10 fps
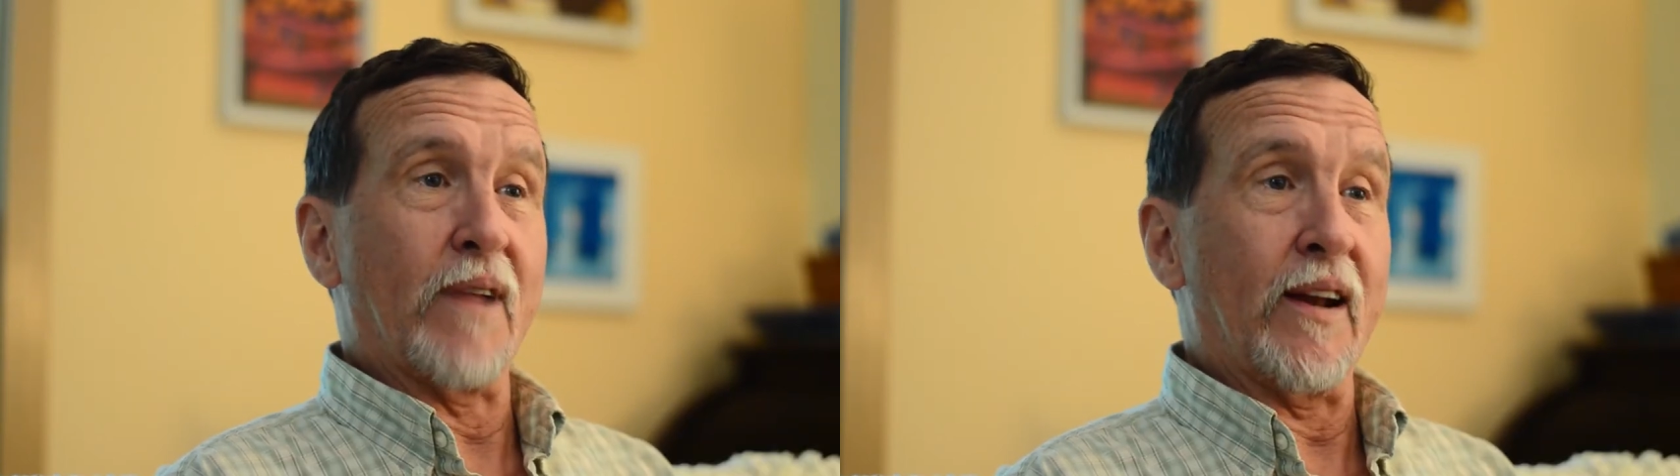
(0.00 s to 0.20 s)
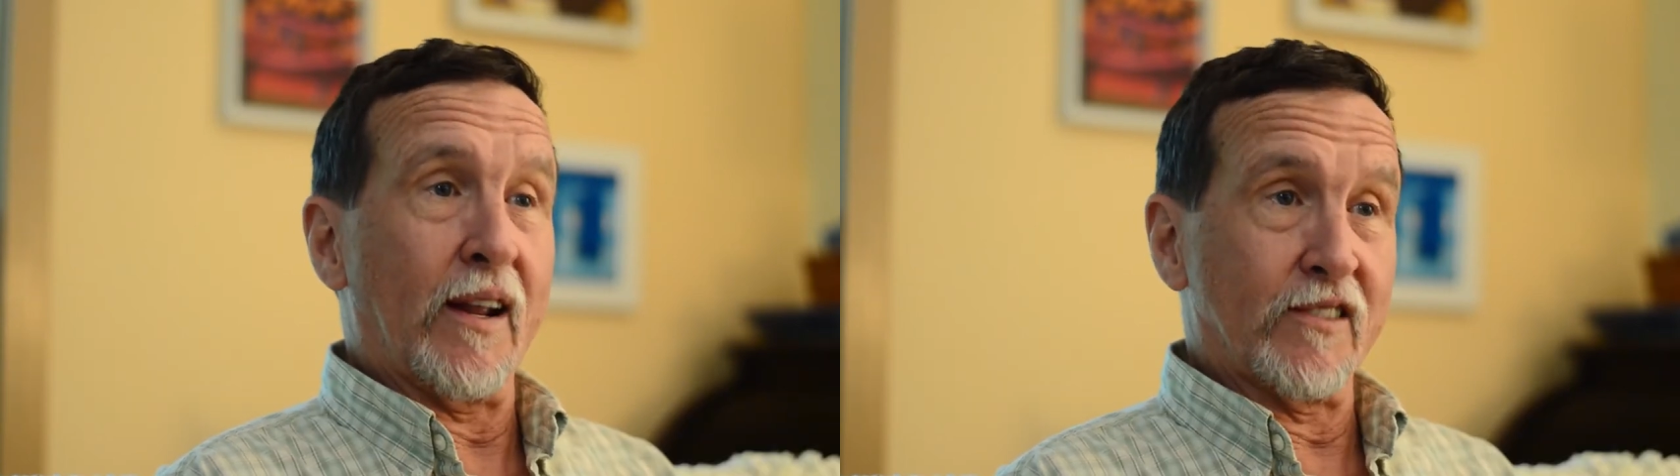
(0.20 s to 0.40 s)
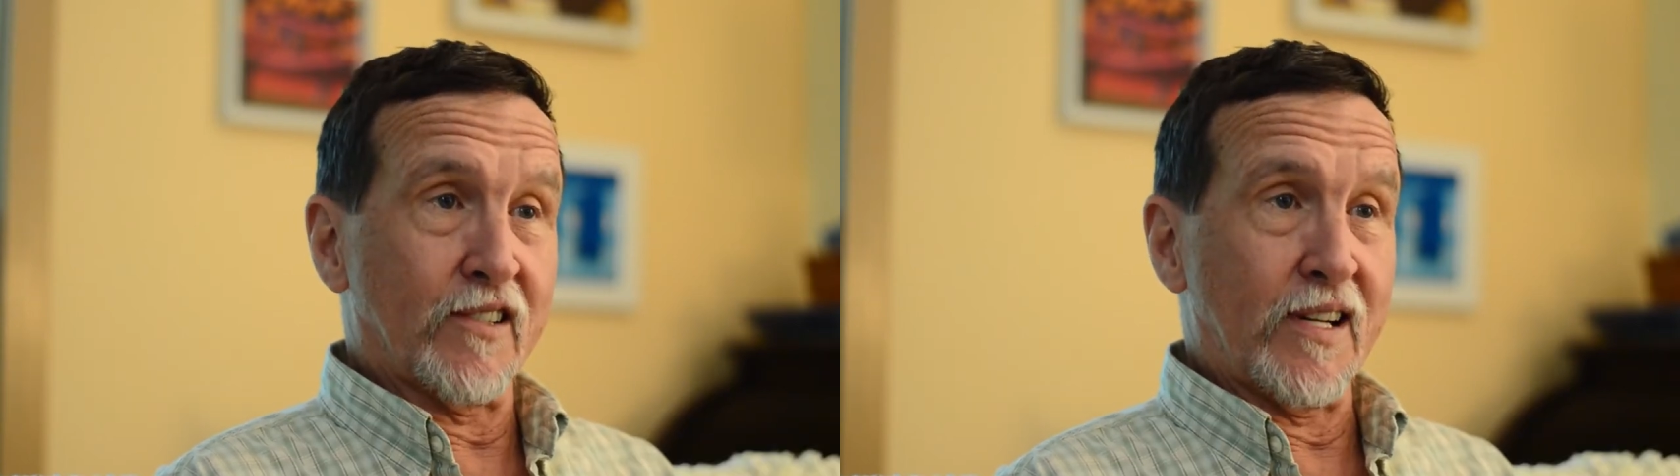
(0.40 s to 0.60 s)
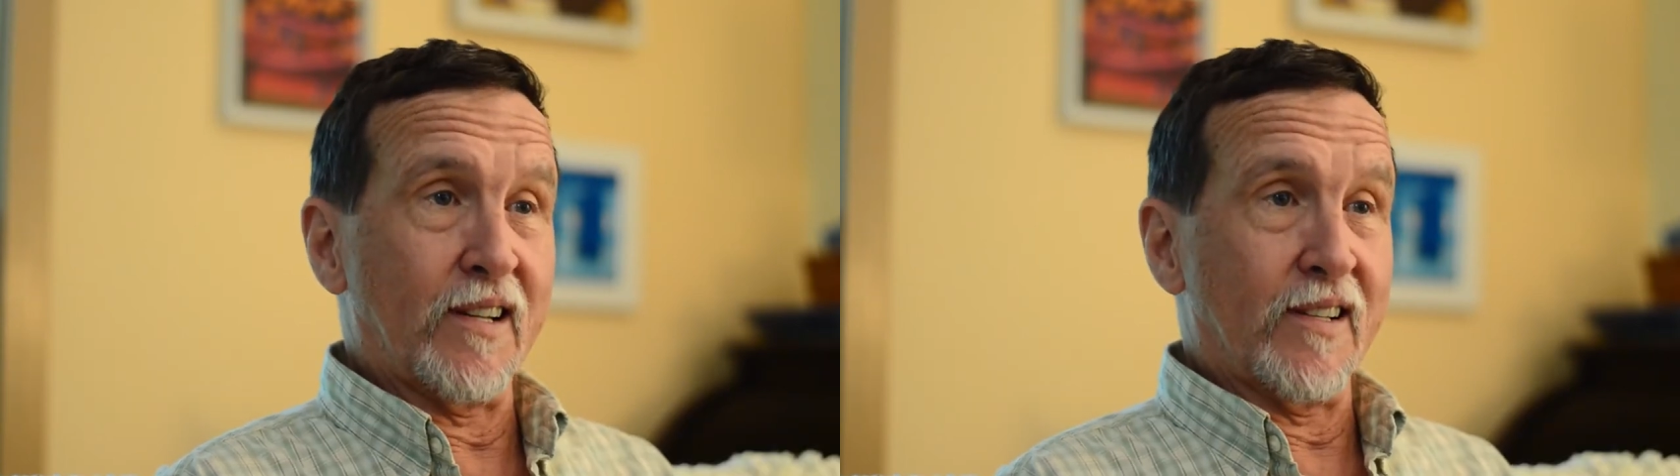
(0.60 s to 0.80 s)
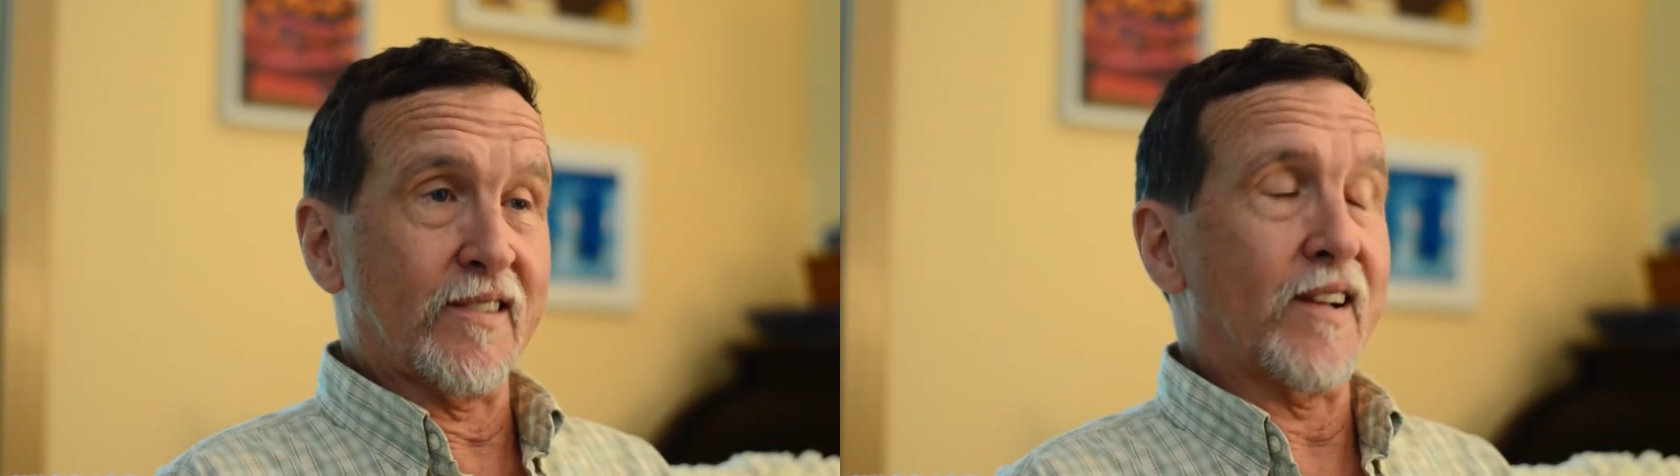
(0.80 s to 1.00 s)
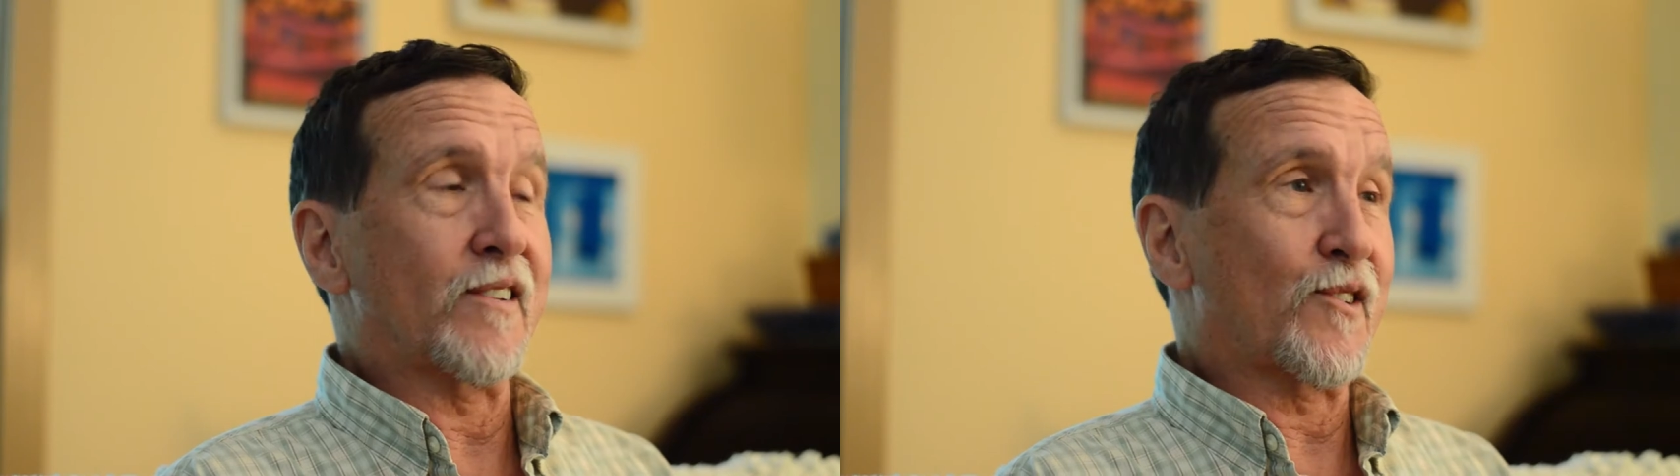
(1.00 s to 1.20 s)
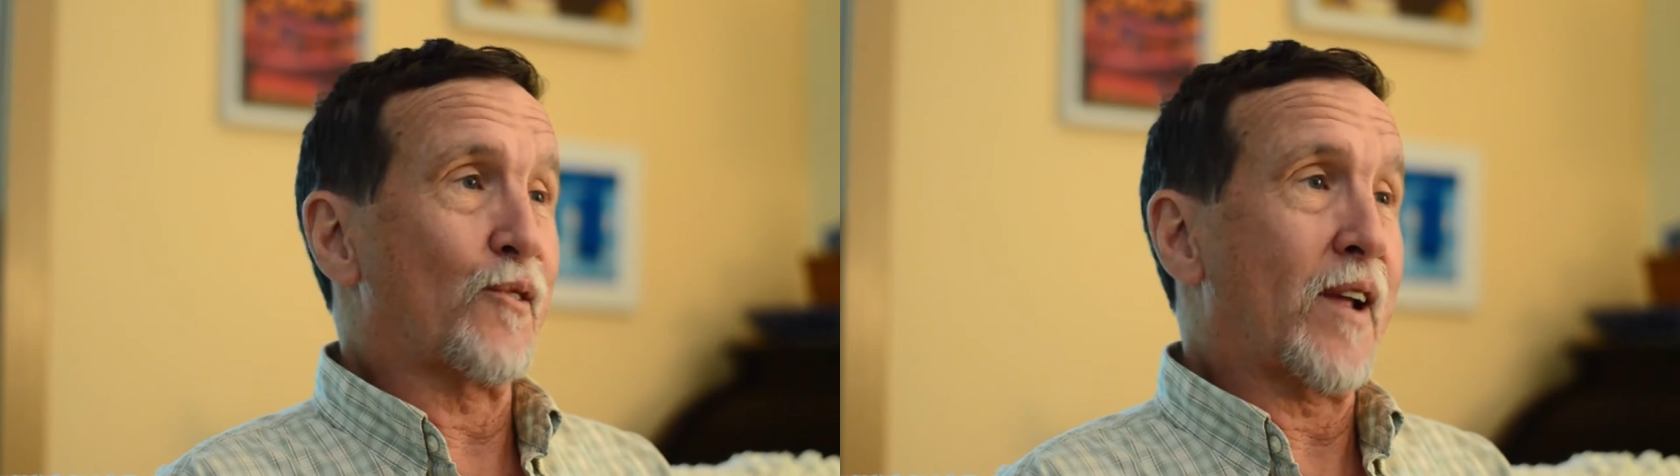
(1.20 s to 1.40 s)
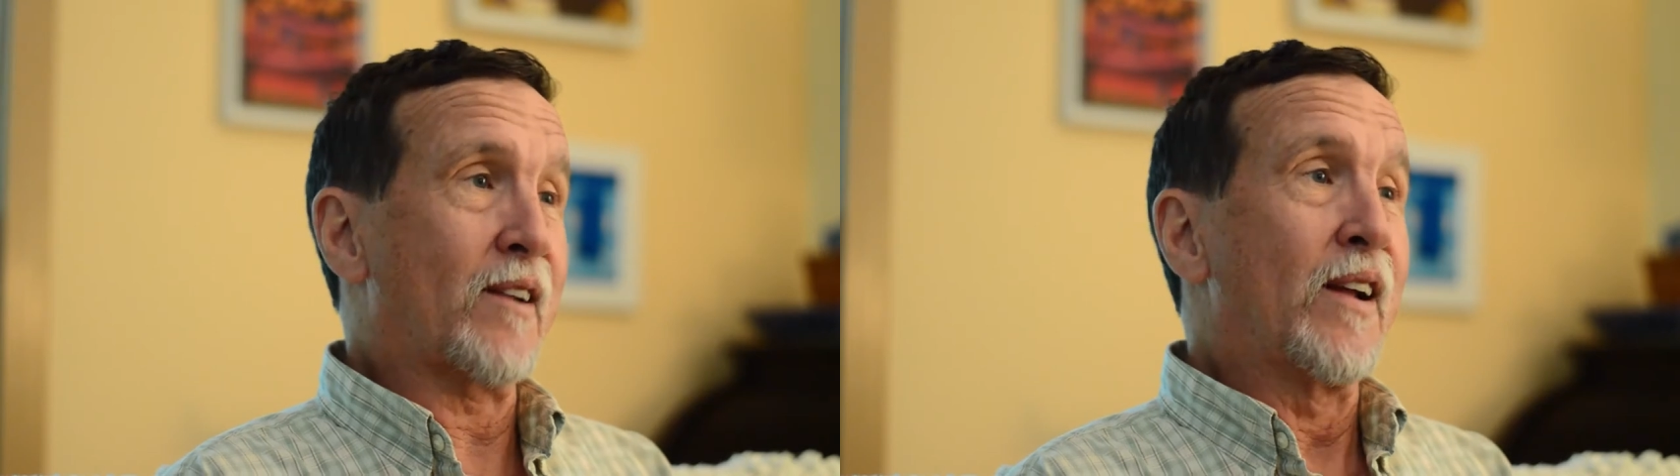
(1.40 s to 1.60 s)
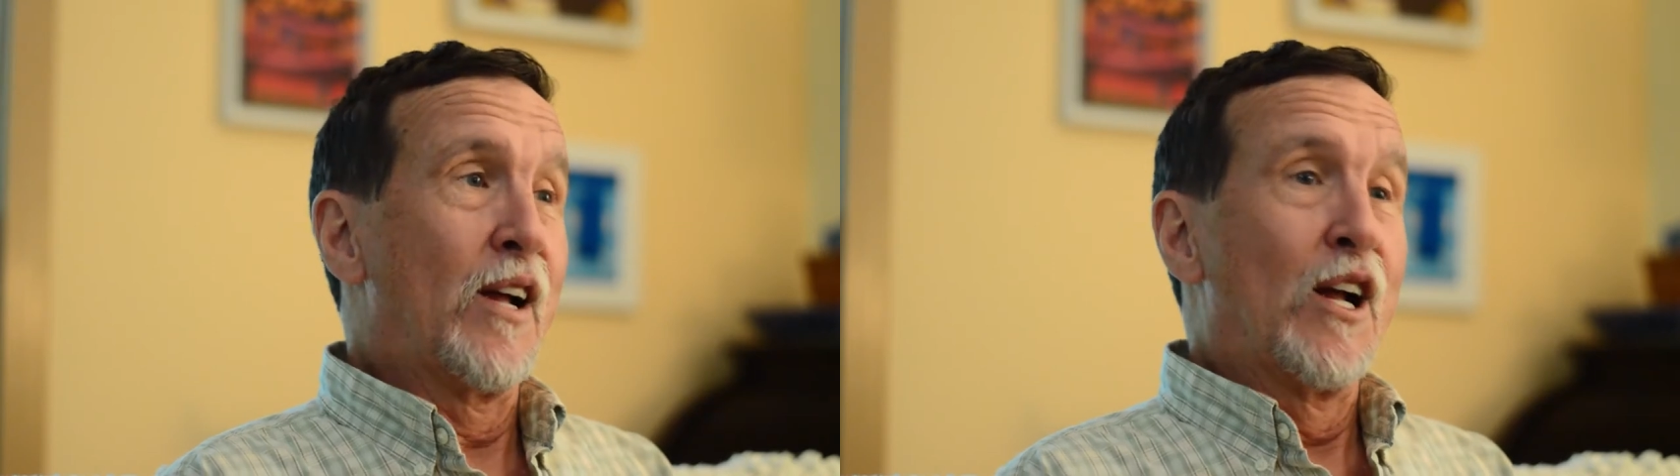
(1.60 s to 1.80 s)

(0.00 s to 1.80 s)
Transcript: and has seen these things, so that